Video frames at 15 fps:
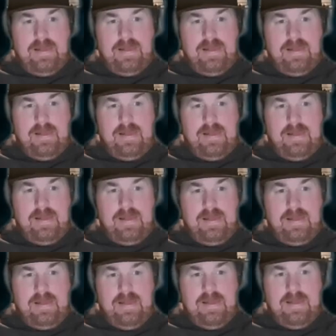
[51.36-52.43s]

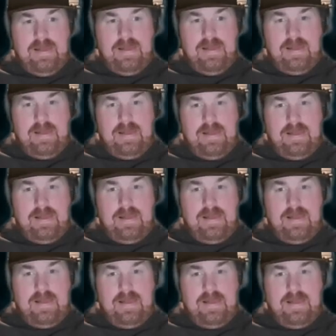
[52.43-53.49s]

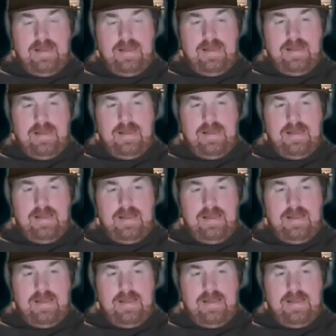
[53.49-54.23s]
This person isn't speaking.